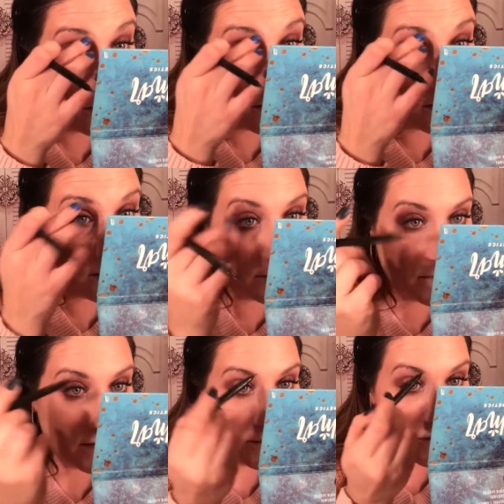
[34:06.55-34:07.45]

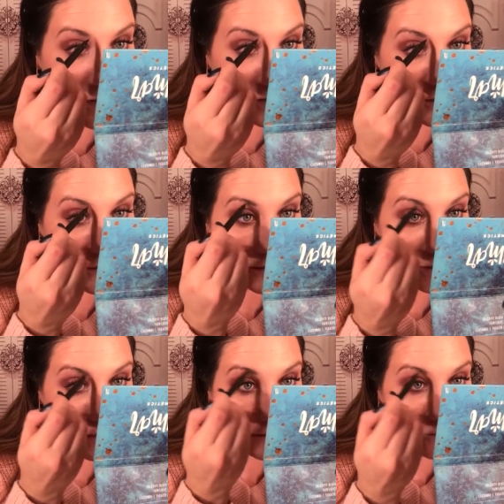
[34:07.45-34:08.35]
I'm not doing
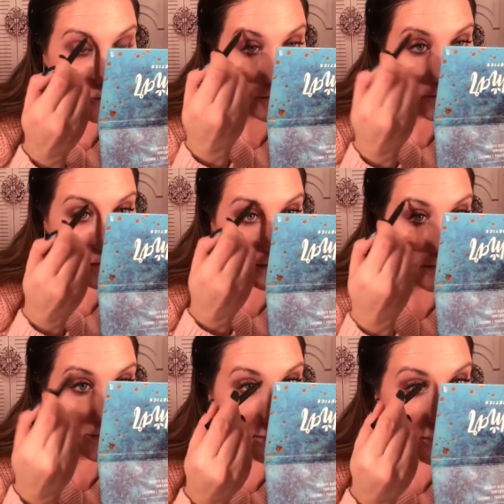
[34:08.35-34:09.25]
like a full-on, like
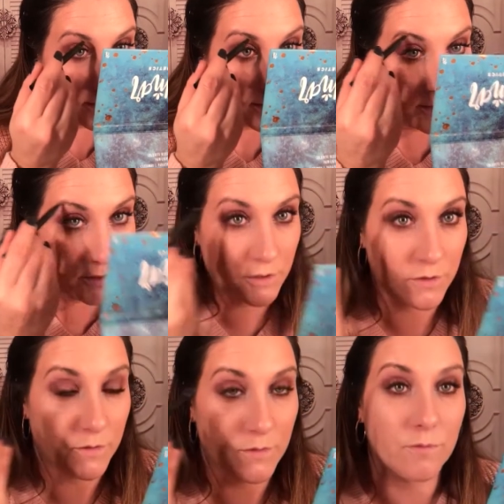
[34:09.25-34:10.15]
I said, I need
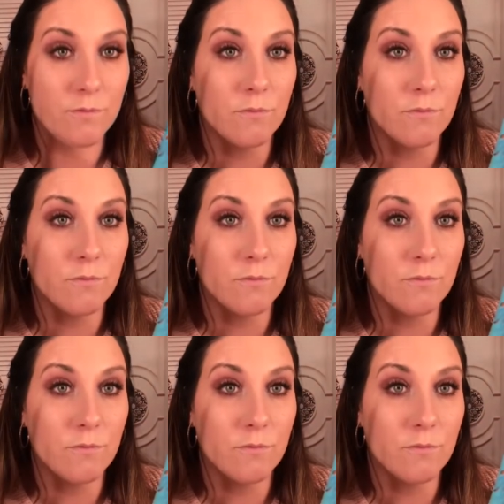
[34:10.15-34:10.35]
to